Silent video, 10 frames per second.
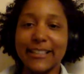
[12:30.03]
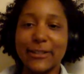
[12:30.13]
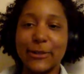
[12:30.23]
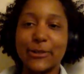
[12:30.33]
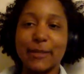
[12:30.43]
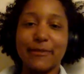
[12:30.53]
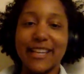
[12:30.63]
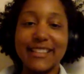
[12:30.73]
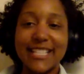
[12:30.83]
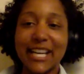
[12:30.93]
Spoken like a true gym
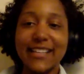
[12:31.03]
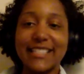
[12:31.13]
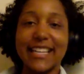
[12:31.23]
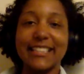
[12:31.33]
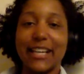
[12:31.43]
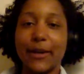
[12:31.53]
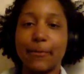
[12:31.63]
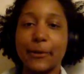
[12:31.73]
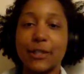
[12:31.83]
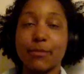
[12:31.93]
rat. That's how exactly how I
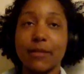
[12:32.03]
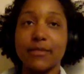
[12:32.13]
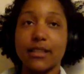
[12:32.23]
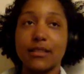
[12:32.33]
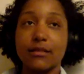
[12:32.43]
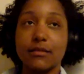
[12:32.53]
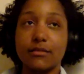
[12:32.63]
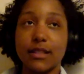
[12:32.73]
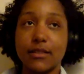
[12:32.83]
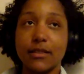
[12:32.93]
approach the bar. I'm like,
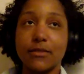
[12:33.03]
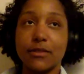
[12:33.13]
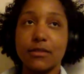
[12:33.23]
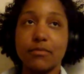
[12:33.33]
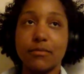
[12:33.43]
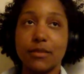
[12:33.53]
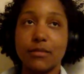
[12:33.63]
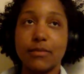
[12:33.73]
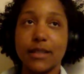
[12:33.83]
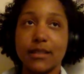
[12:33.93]
I have to lift you up and put
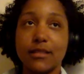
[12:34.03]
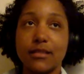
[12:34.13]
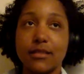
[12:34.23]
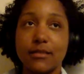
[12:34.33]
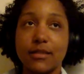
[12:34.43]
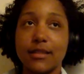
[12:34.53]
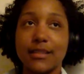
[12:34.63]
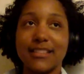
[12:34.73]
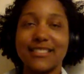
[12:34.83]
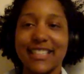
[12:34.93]
you back on there, don't I?
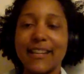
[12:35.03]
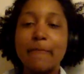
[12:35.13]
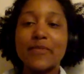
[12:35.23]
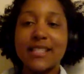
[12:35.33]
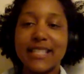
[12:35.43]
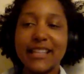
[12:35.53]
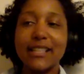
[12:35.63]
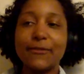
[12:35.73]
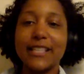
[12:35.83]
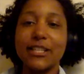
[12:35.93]
Like,
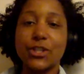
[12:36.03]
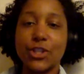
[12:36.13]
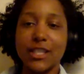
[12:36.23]
deadlifting is